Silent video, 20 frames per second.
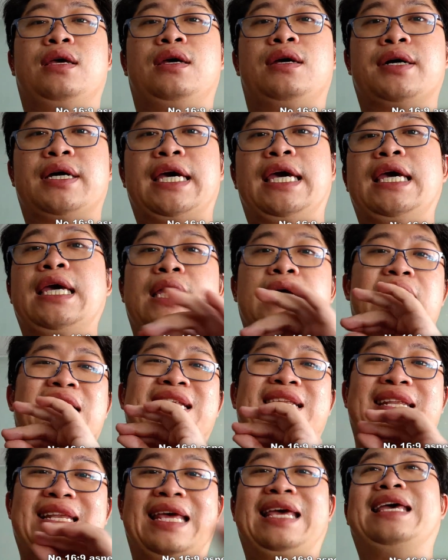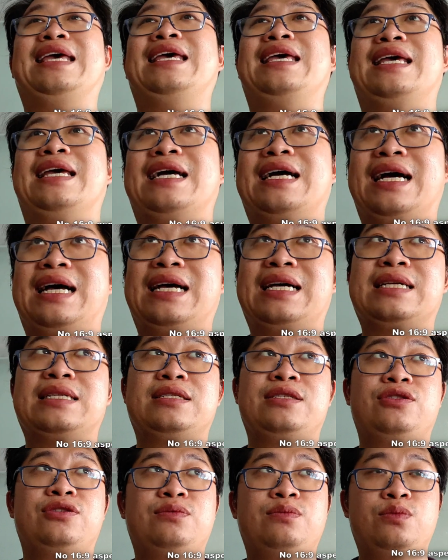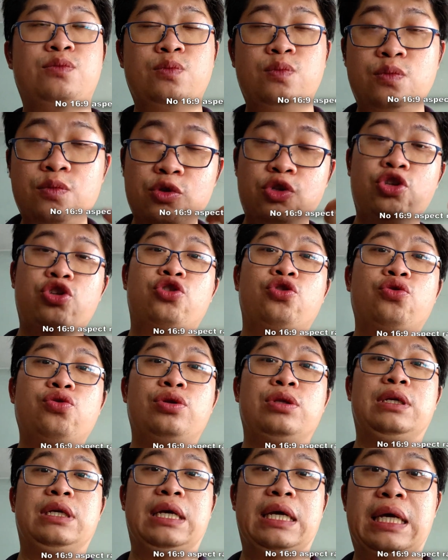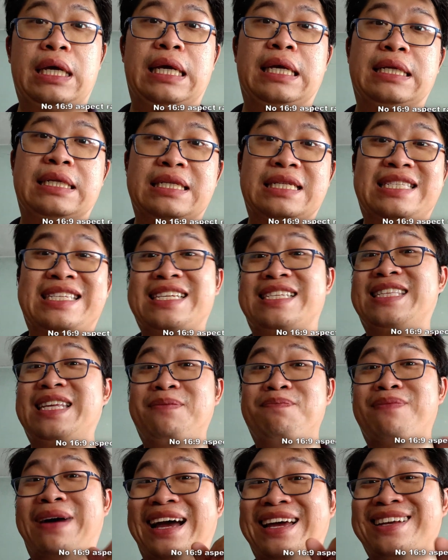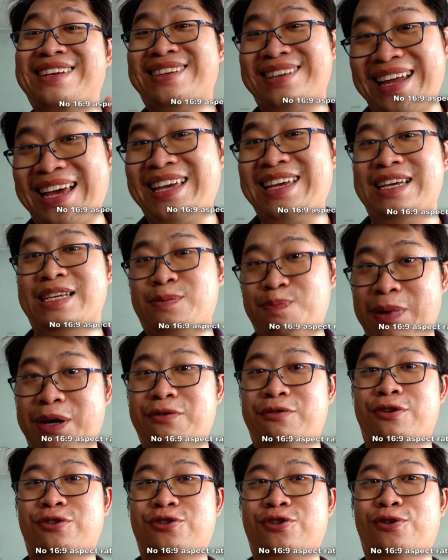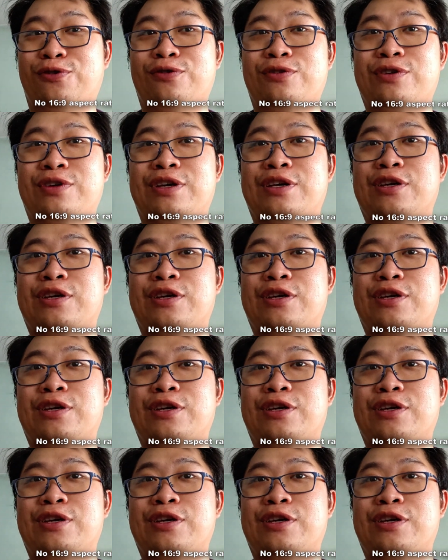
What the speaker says: Okay, they can't shoot in 16:9 aspect ratio,